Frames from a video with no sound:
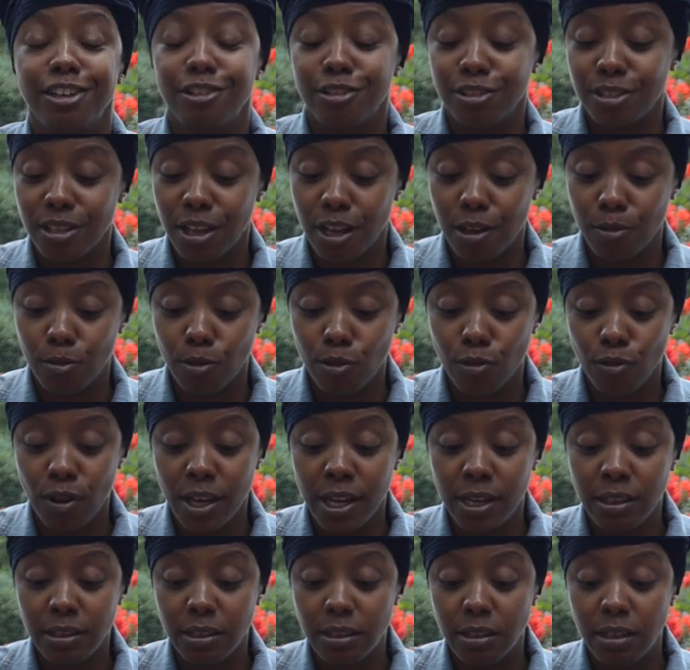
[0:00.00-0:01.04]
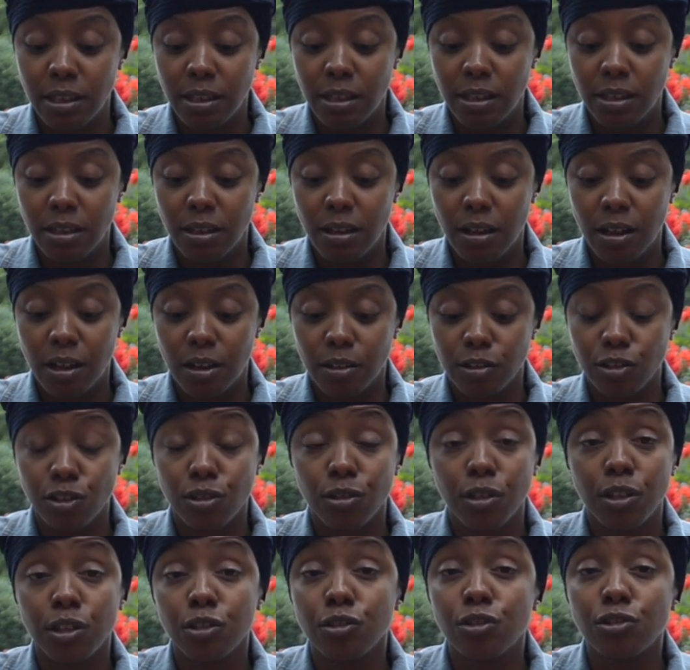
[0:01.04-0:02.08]
there's um, great uh,
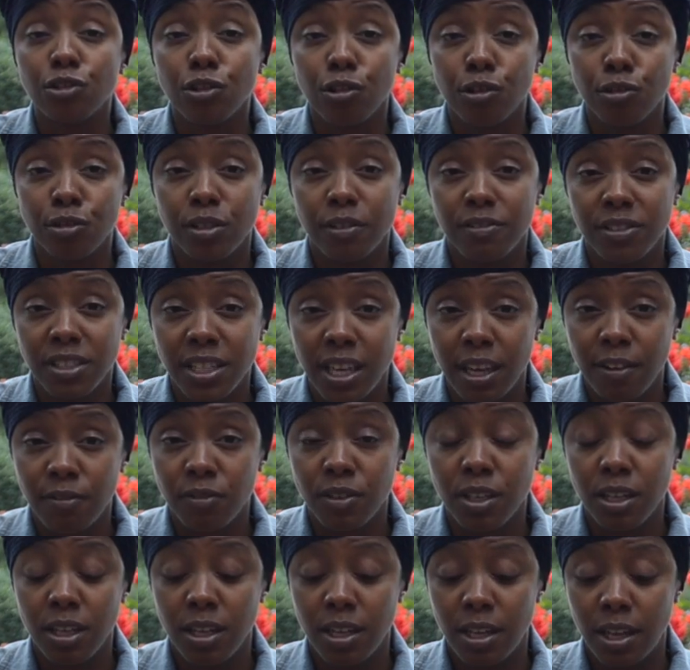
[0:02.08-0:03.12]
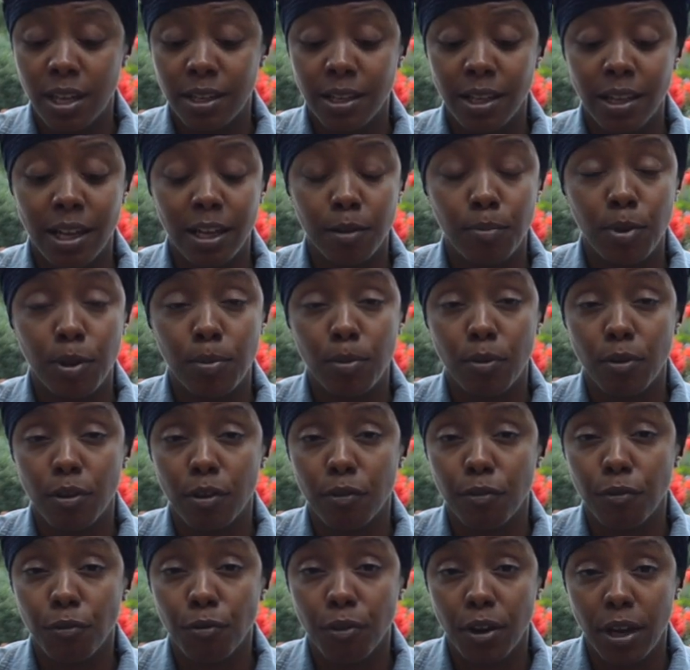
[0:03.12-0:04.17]
concerns of safety, and a lot of people are
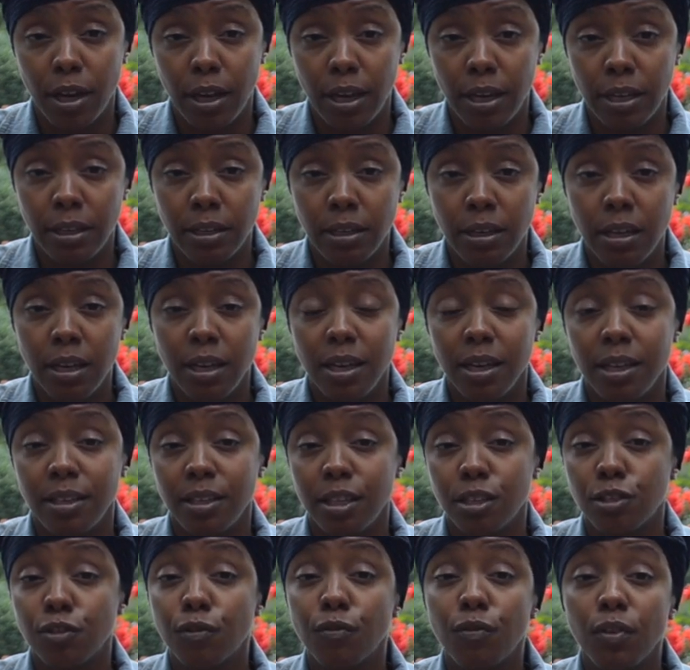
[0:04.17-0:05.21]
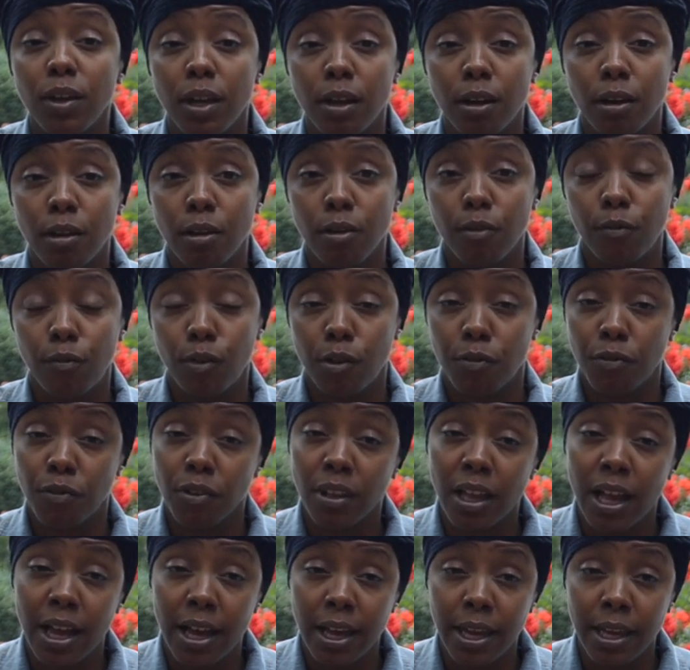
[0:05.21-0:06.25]
afraid, and there's fear for
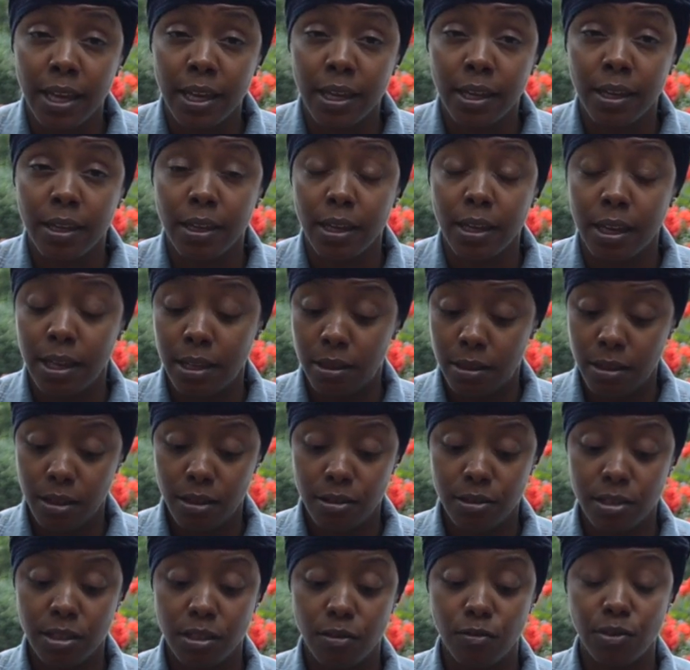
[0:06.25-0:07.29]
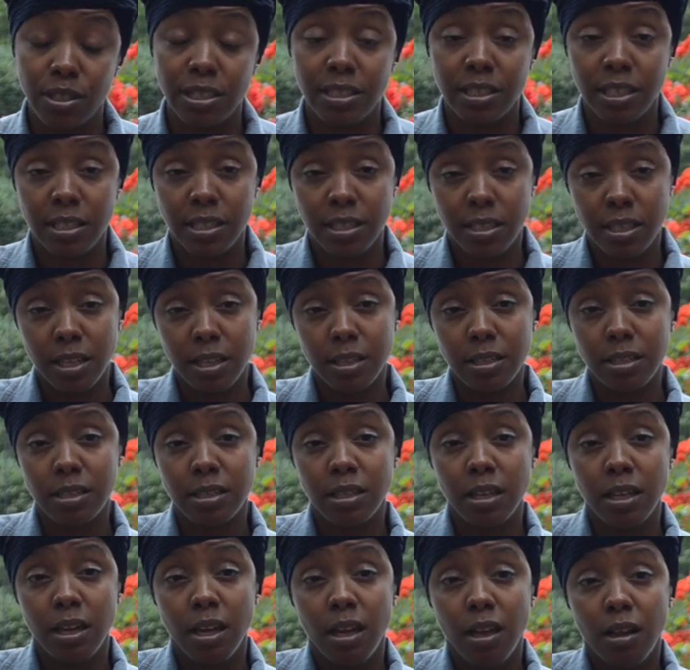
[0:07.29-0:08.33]
flying, and there's a resistance
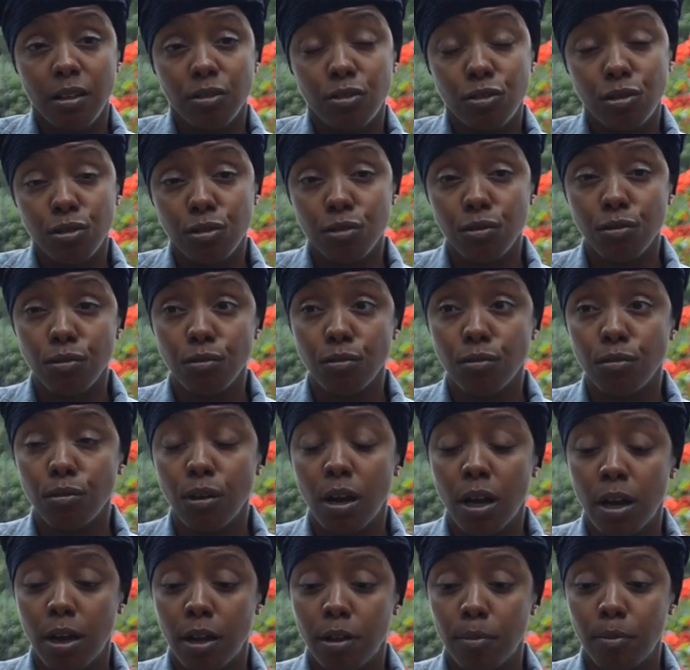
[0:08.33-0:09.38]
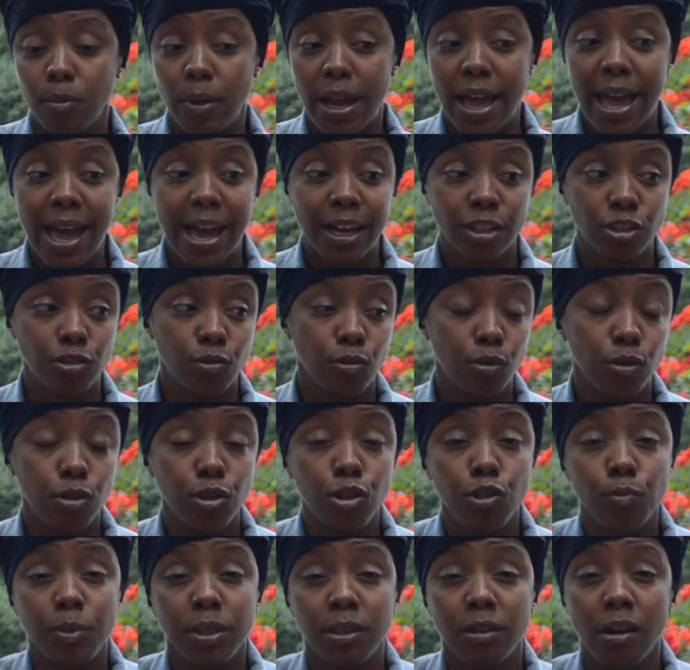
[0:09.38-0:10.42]
to um, actual
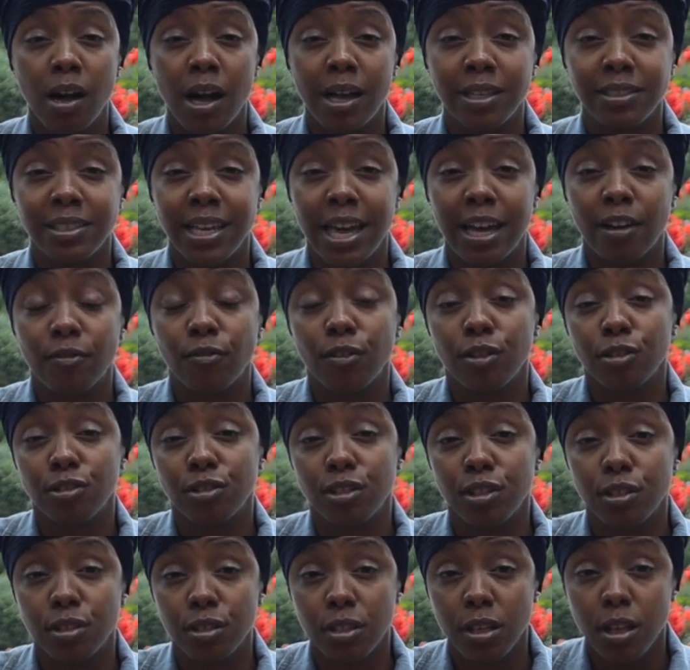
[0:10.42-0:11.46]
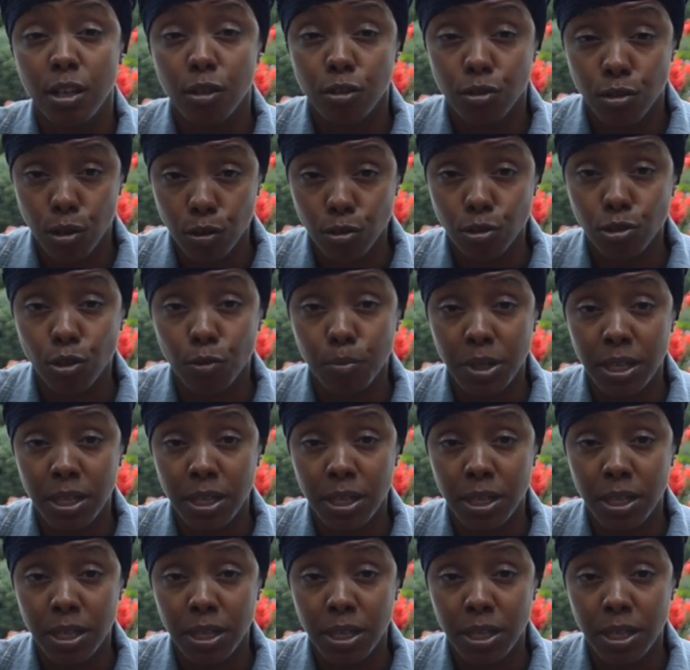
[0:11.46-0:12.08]
human contact versus social